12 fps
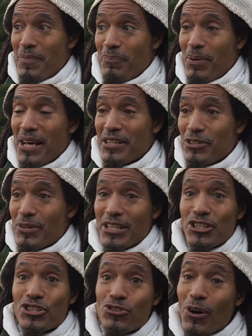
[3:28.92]
But you
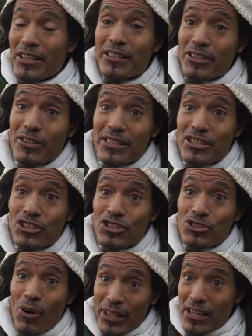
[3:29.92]
can short you can
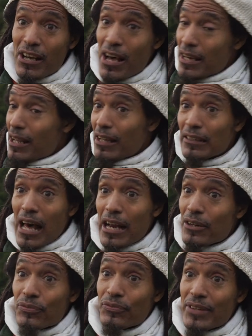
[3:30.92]
shortcut a lot
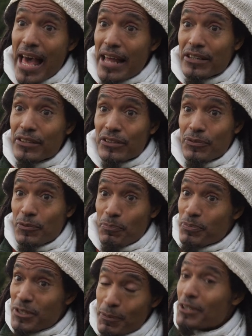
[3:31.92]
of that
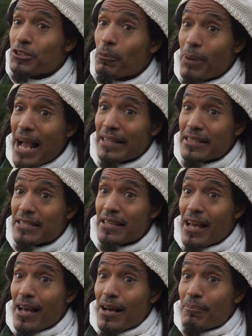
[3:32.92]
spiritual practice
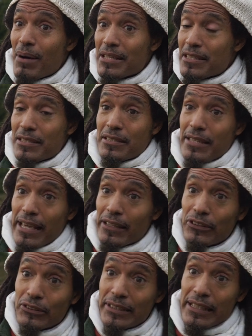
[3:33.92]
by just taking a
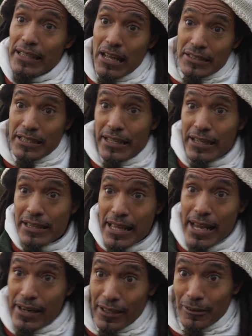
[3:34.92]
little technology here and
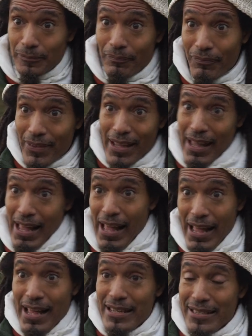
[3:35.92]
there,
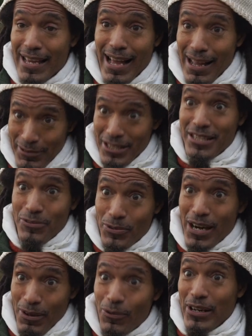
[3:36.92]
and saying, I, "This is
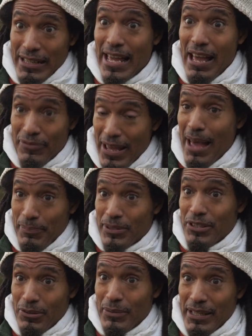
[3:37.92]
what I want to have
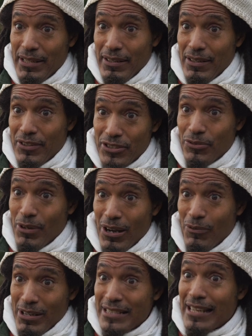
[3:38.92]
happen to me. This is what I
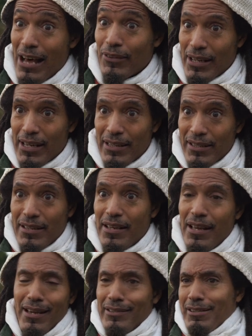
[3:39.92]
want to sound like,"
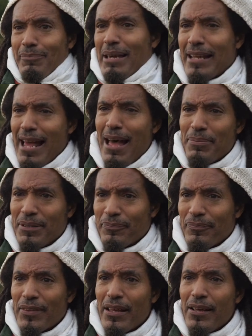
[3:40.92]
and you can make it happen.
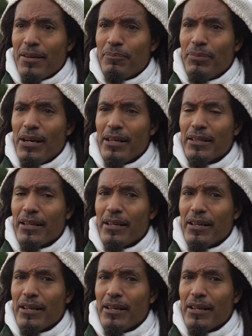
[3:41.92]
But